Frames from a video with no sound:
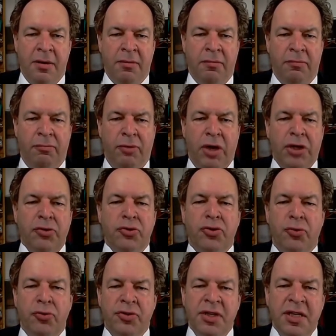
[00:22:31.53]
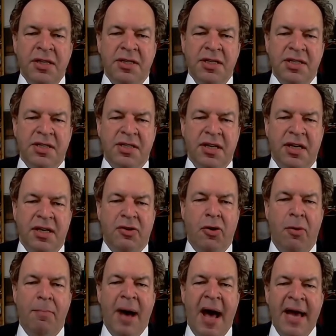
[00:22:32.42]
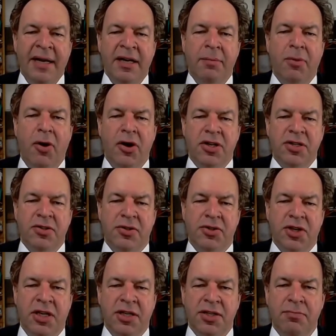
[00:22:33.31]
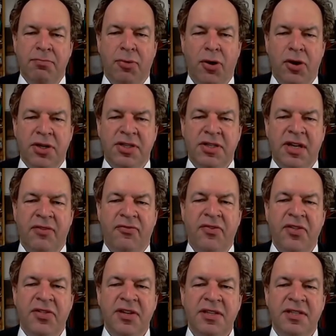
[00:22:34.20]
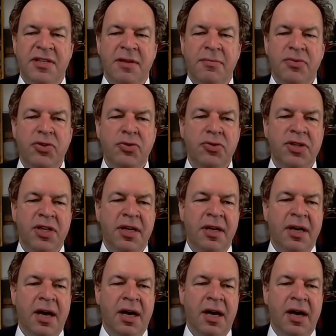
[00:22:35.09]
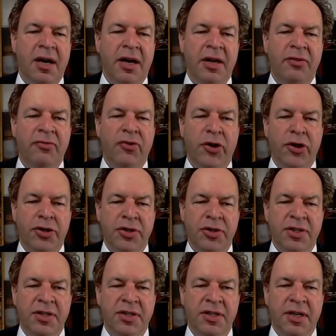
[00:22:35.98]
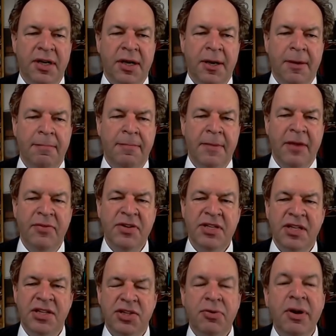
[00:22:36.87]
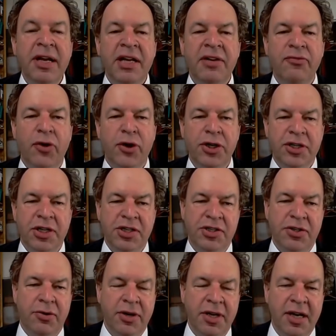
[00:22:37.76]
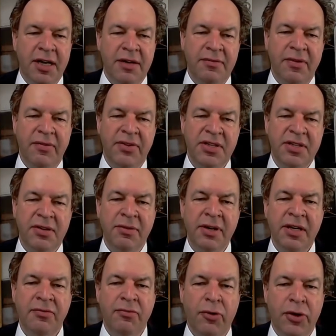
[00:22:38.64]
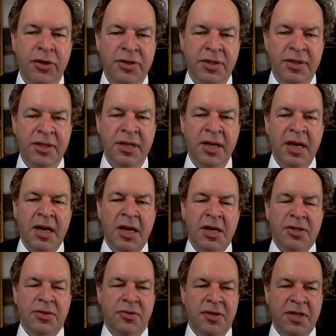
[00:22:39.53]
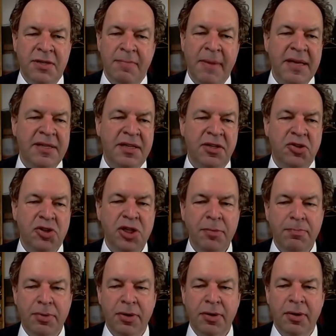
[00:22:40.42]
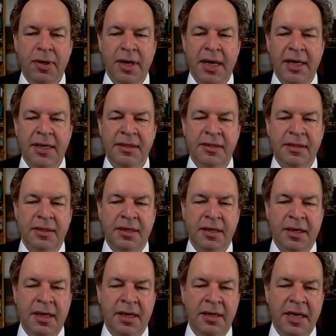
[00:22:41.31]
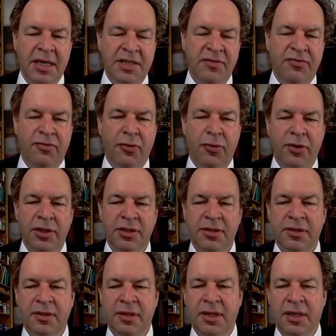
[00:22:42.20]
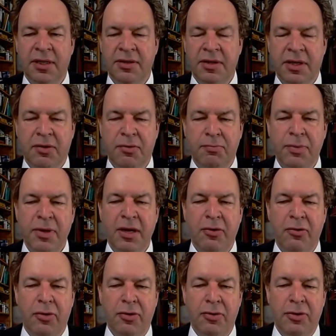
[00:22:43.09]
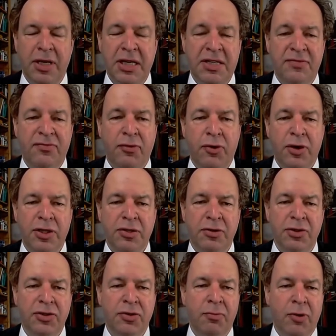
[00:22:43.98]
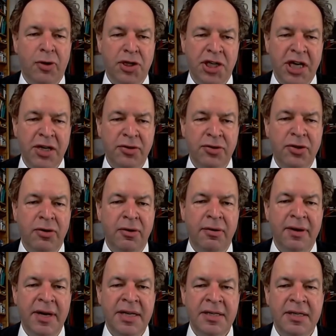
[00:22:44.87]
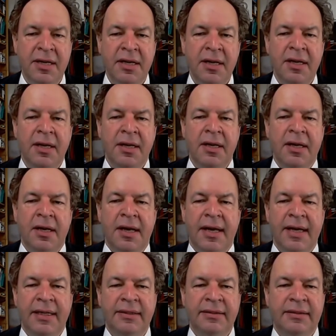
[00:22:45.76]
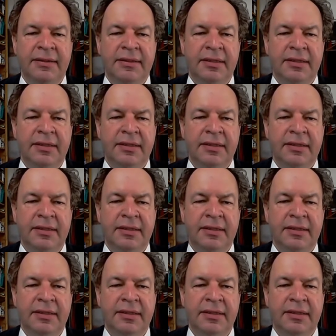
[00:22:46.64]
Yeah, you don't need this combiner box or junction box with systems using inverters, with a string inverter, with string inverters. So this makes it cheaper and less fault. There could be a lot less fault, also more shadow tolerant. And